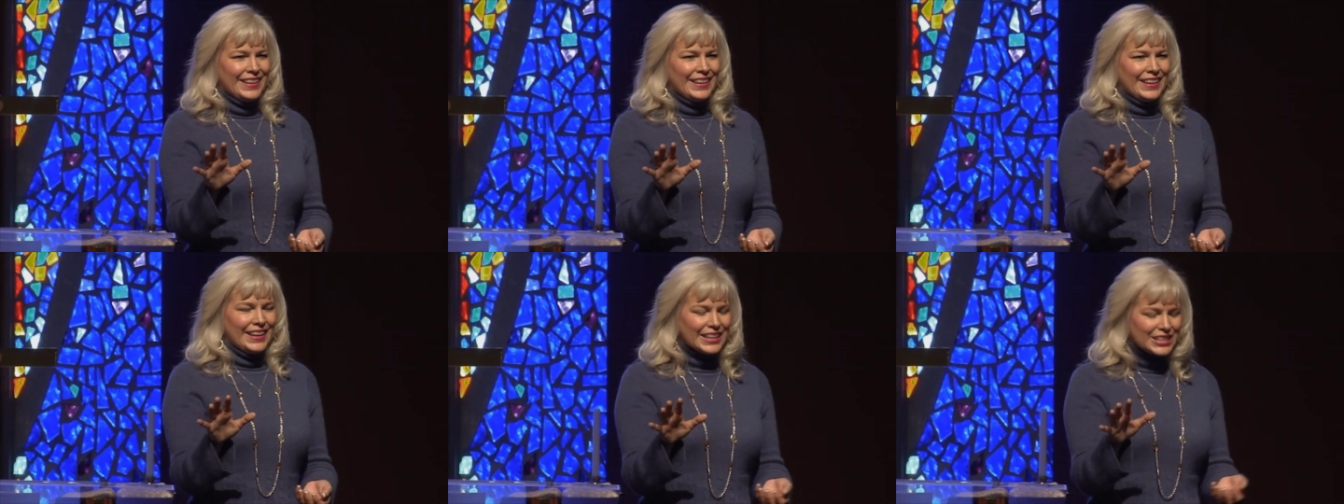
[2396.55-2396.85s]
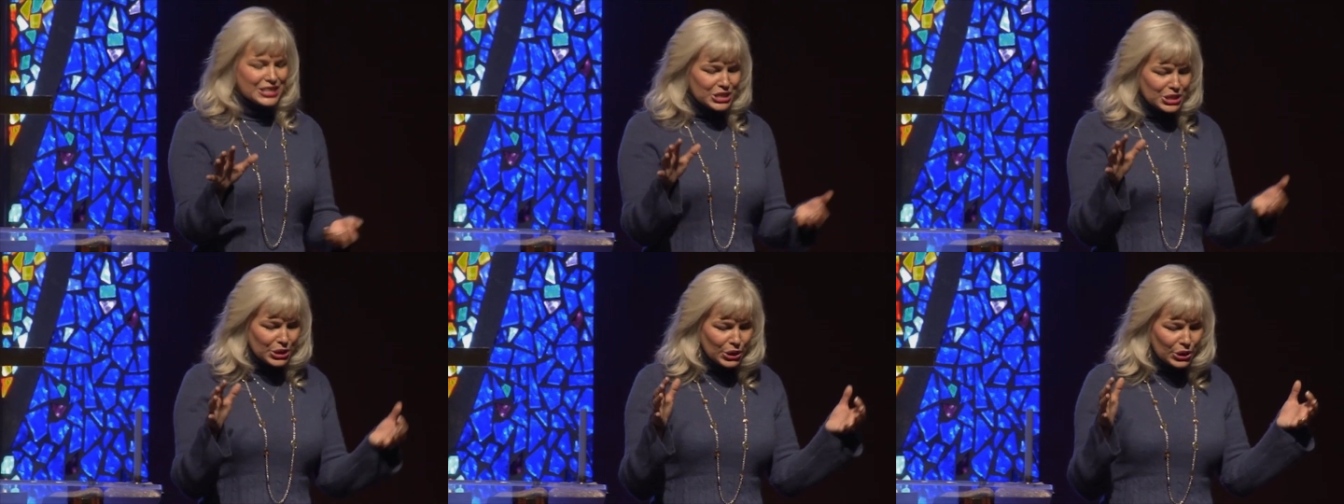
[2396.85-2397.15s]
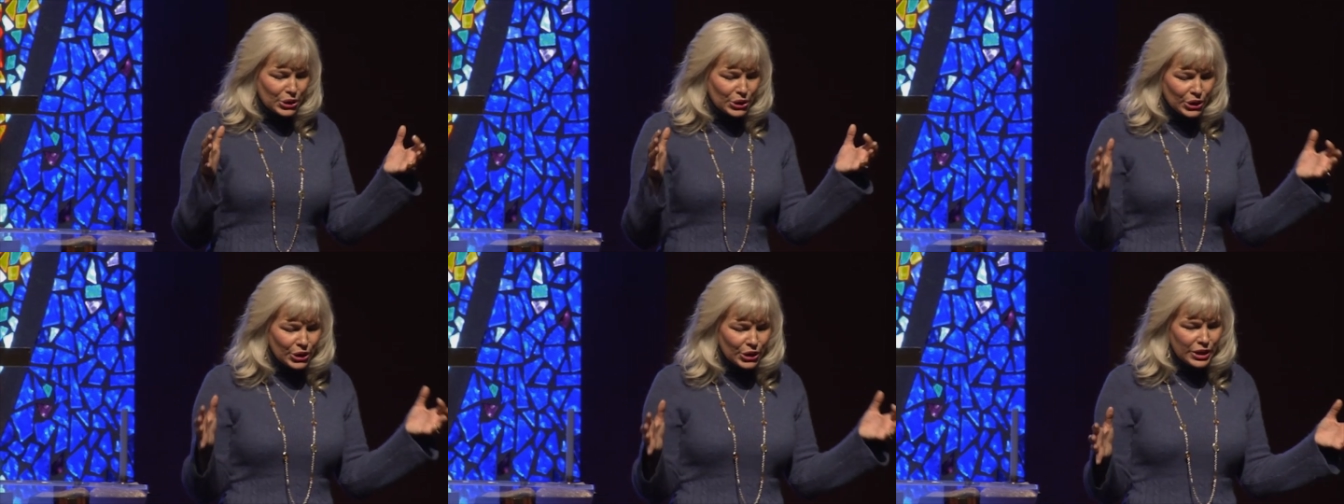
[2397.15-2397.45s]
It's the
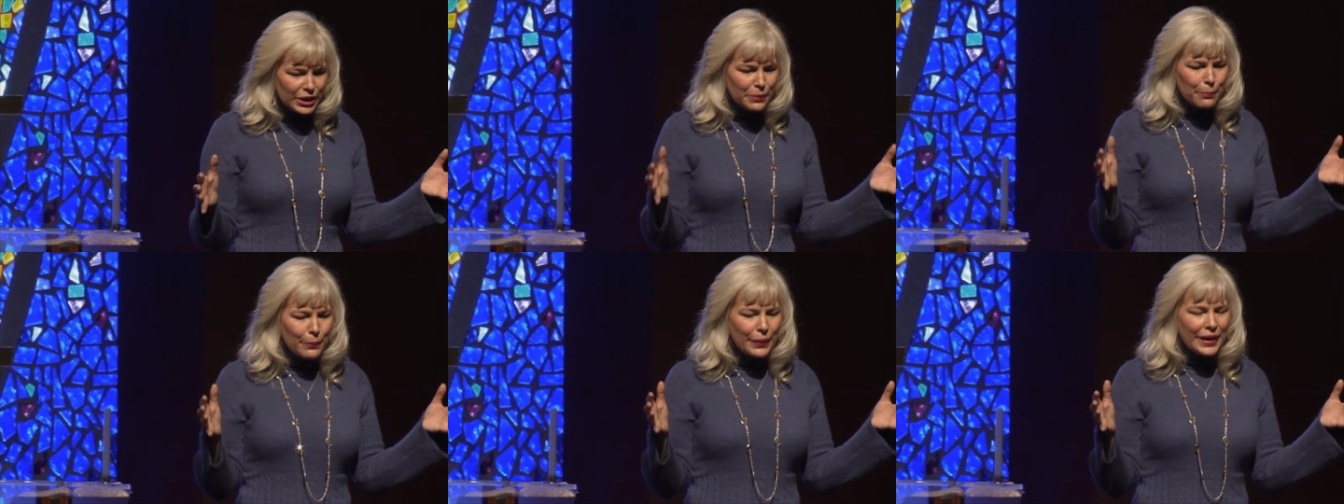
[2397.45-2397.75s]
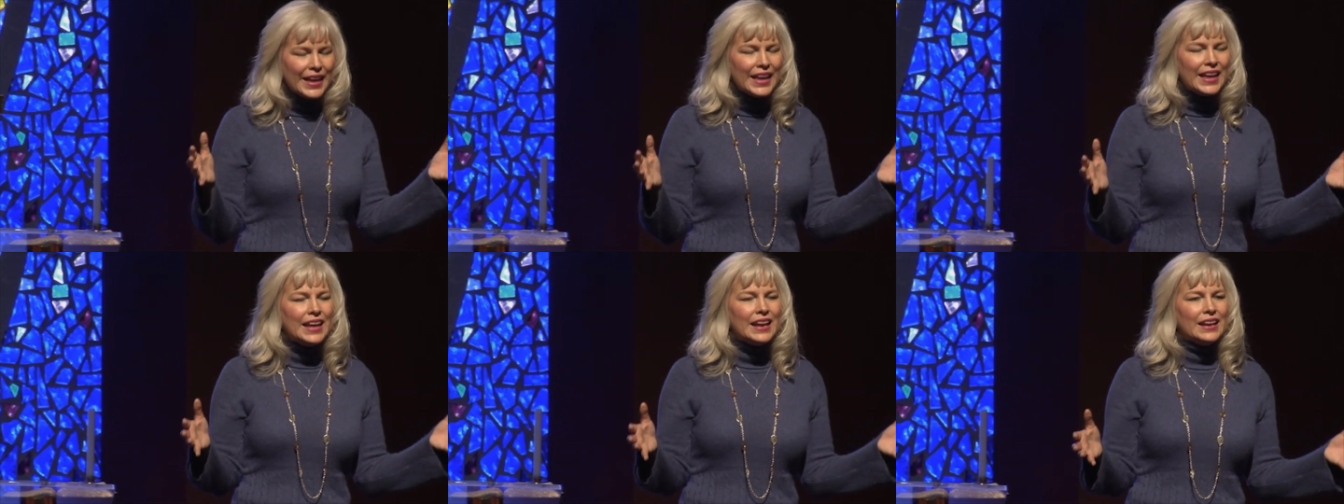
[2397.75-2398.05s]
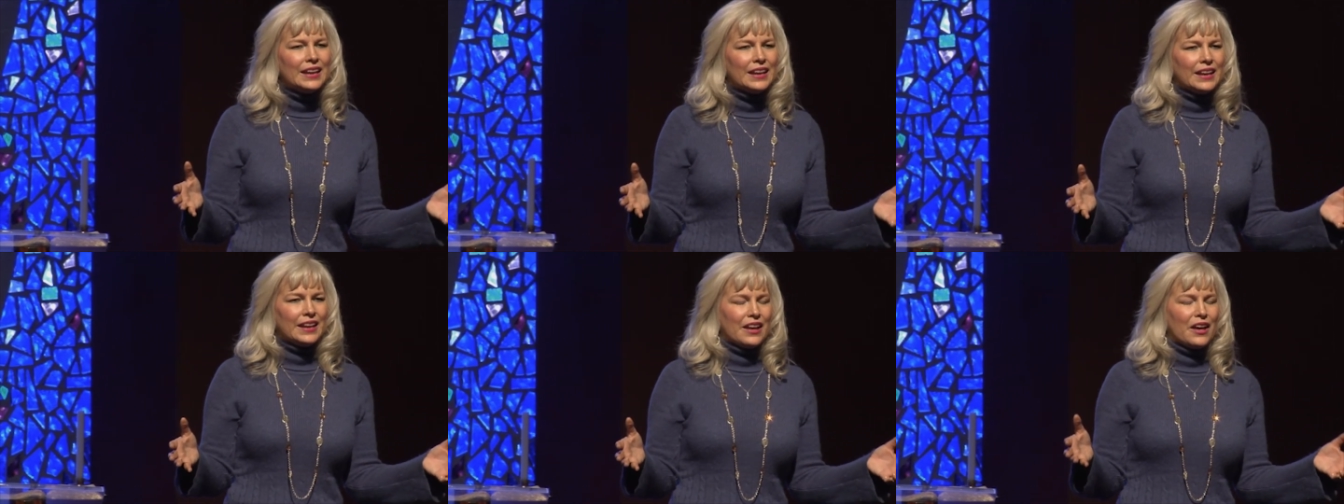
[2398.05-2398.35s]
good
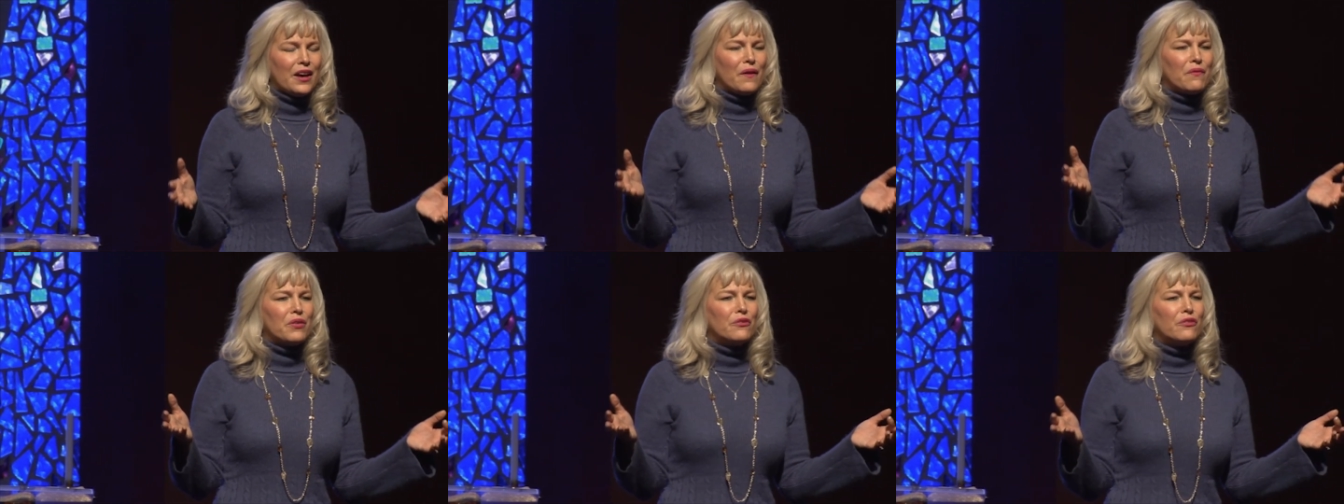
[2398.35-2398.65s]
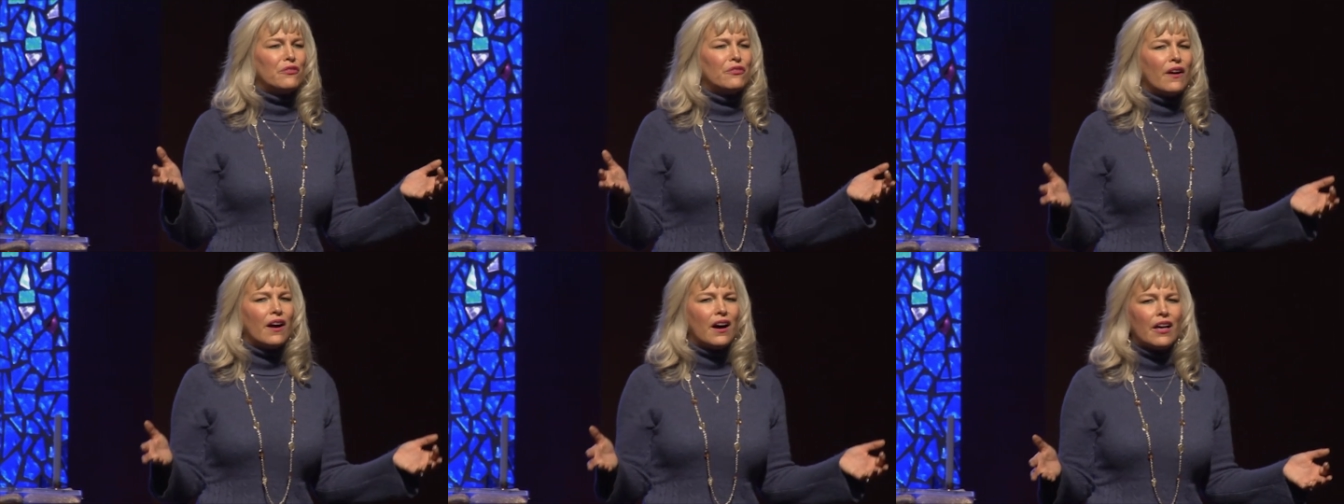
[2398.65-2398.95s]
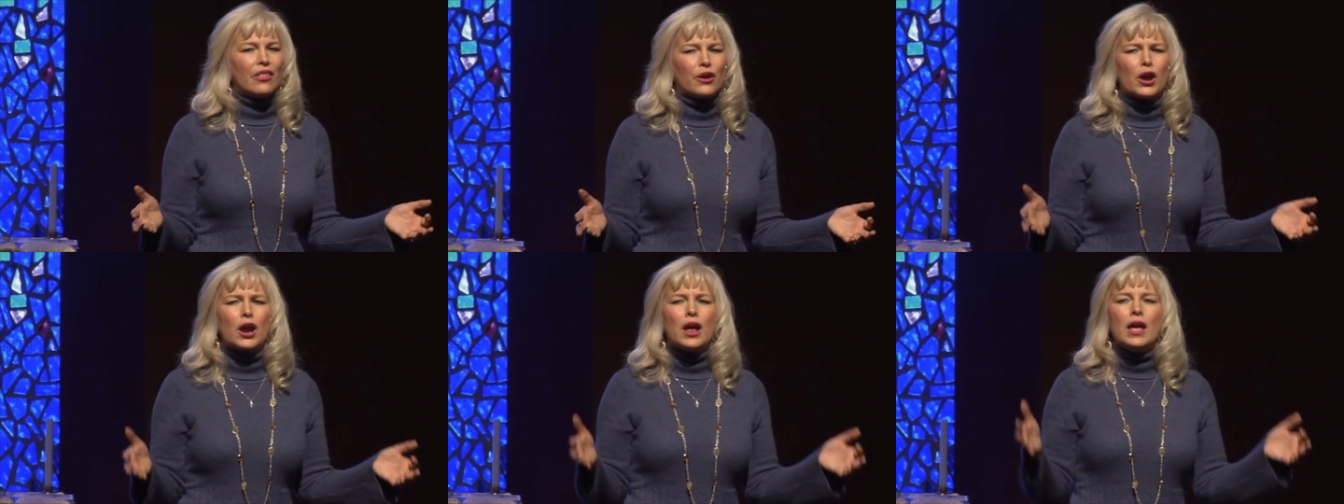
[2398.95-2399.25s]
opinion of the
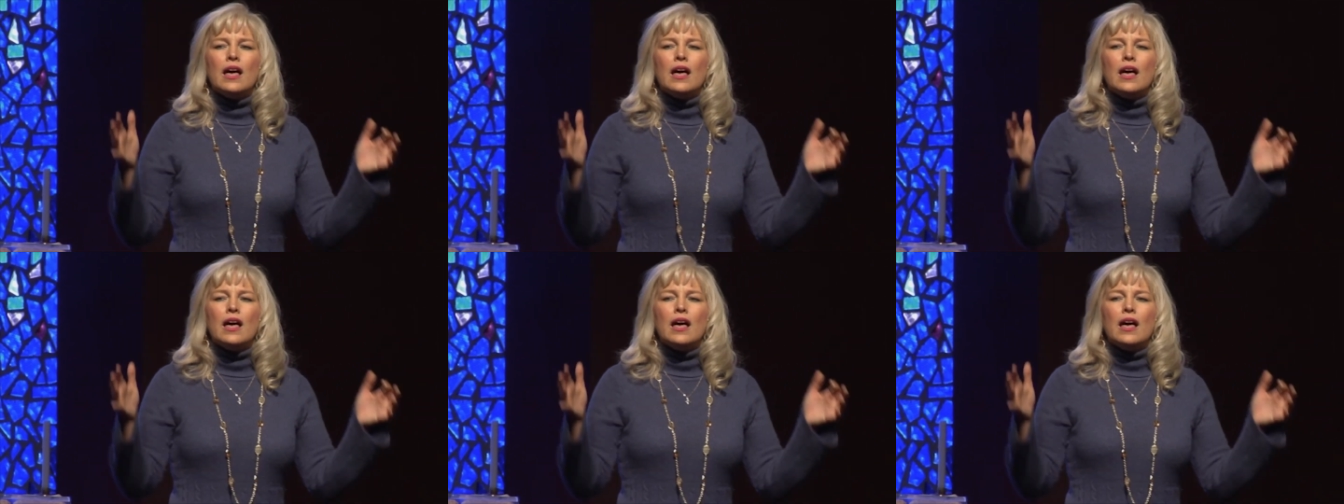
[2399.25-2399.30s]
Father.